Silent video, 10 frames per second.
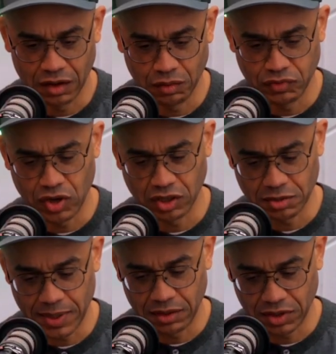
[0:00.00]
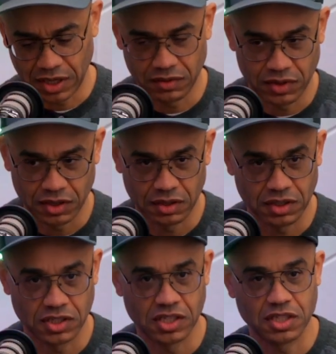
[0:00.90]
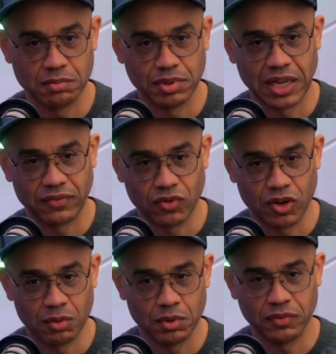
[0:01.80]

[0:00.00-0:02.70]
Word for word: We've talked about kind of the system platform.